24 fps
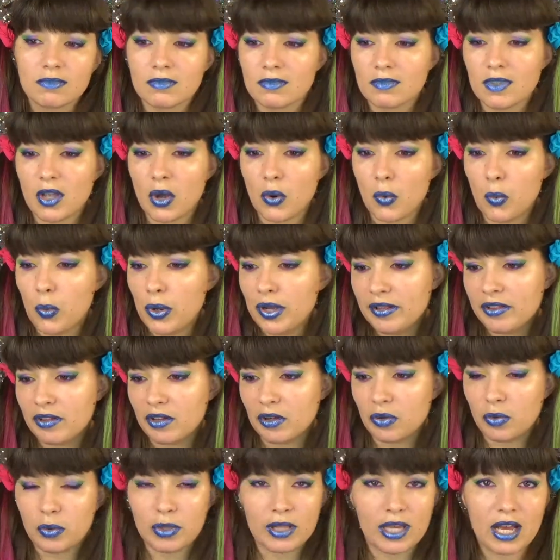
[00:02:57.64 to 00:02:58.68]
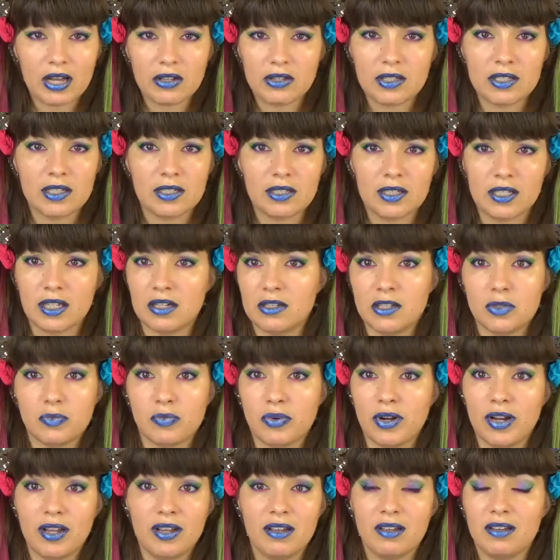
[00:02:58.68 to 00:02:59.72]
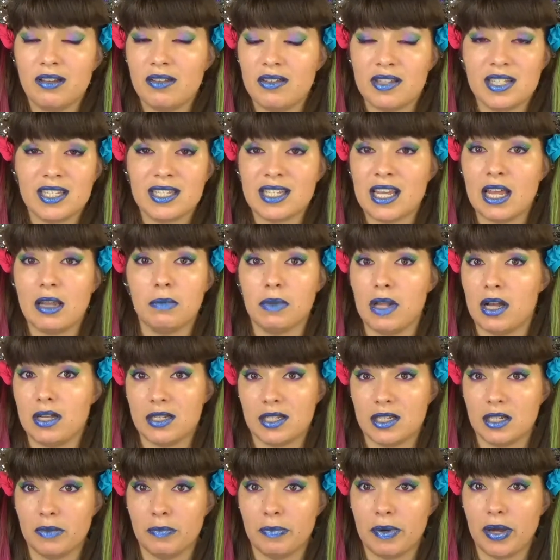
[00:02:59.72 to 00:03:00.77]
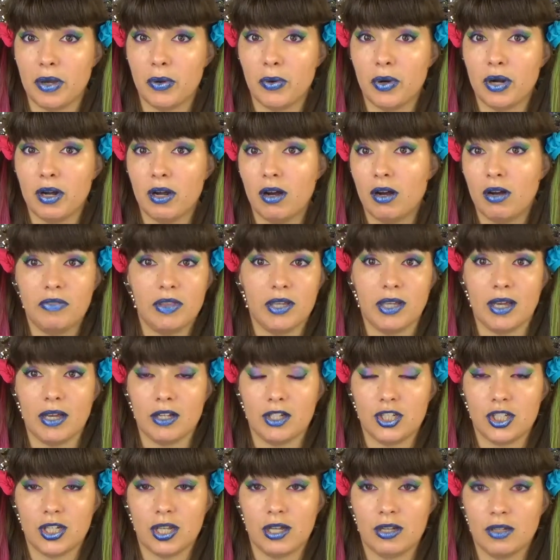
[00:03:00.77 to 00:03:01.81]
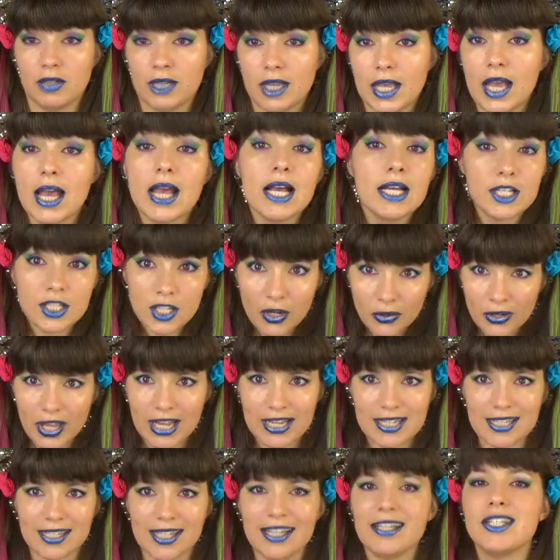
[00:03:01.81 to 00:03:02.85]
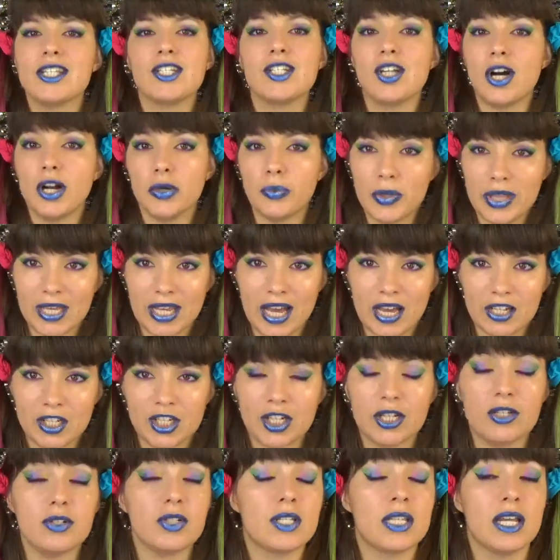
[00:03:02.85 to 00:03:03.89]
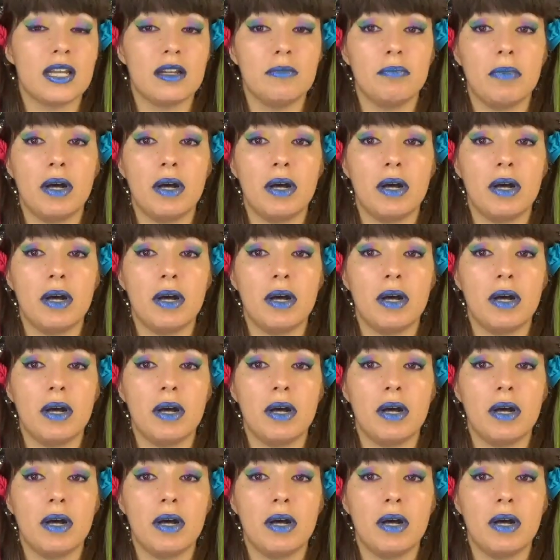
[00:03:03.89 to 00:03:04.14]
With or without setting spray, the same lasting power of the eyeshadow. So yes, let's start with the eyeshadows that in my